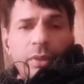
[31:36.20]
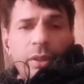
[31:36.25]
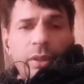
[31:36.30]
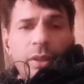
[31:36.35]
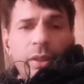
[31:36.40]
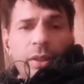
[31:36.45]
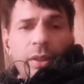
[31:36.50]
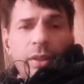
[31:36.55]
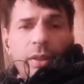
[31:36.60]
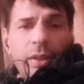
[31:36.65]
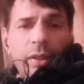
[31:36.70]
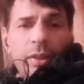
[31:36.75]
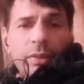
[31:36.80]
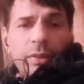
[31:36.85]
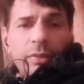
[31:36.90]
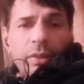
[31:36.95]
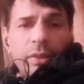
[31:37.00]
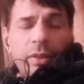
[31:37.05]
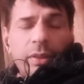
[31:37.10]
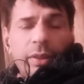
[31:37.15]
That's why
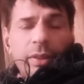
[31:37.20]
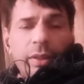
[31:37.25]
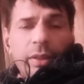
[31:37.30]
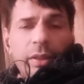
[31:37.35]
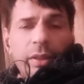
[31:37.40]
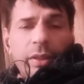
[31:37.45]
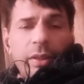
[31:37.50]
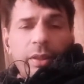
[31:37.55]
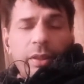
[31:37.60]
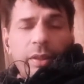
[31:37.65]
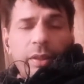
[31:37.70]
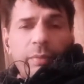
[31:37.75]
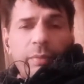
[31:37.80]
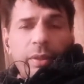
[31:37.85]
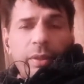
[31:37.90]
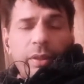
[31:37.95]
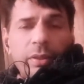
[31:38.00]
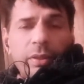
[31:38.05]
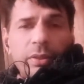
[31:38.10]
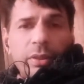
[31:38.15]
Therenia named
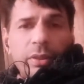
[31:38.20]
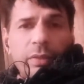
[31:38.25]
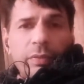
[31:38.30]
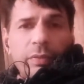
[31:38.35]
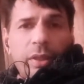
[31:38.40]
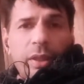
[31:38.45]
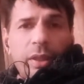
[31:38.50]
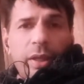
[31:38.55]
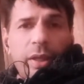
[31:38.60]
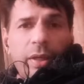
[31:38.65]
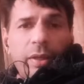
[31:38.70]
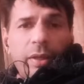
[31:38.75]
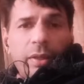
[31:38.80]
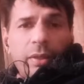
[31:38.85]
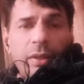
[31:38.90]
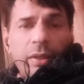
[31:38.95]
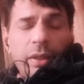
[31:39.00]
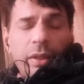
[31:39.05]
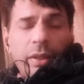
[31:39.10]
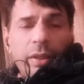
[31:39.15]
herself Cat
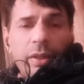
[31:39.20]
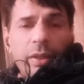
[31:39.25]
Therenia.